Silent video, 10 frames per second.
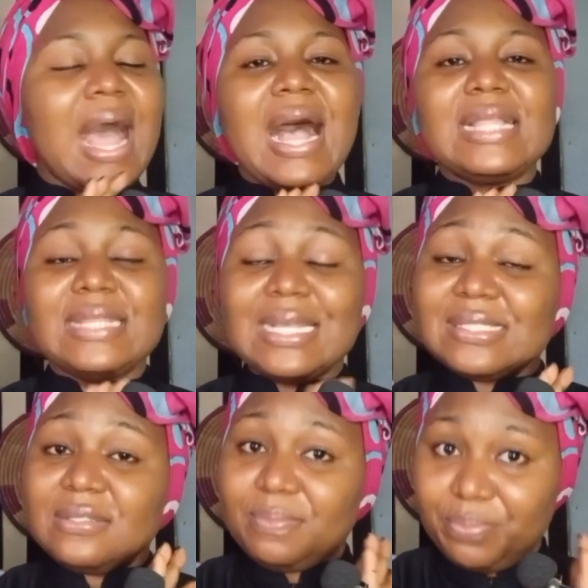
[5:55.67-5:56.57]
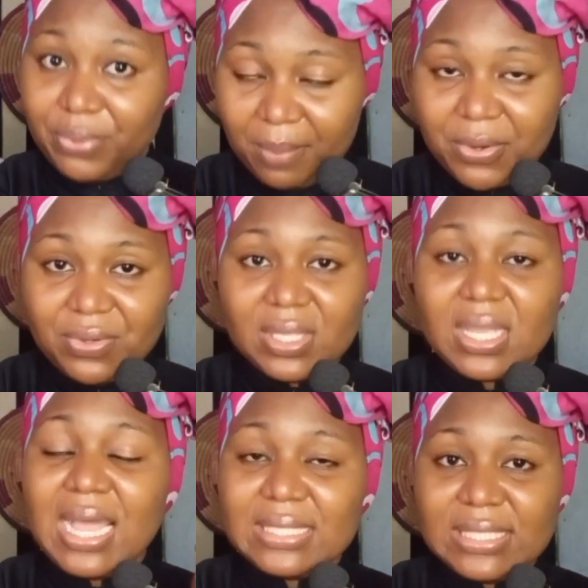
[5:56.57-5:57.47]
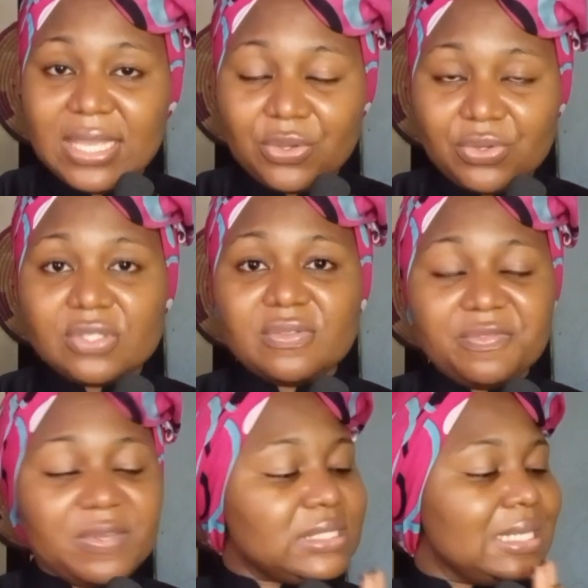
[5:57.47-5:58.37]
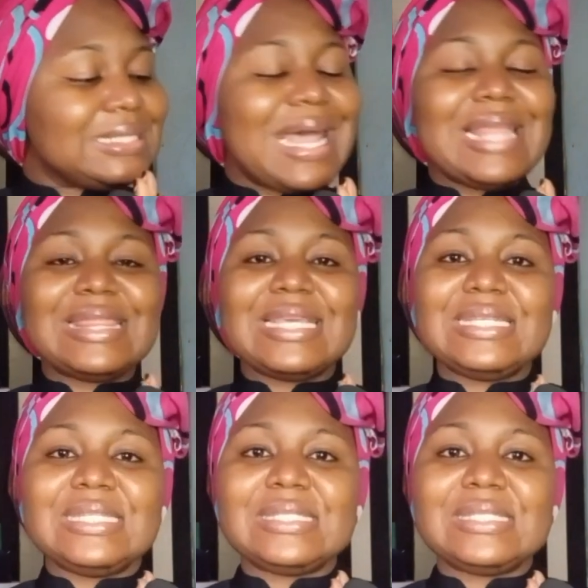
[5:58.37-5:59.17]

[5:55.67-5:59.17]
and that's the primary anionic surfactant. And then the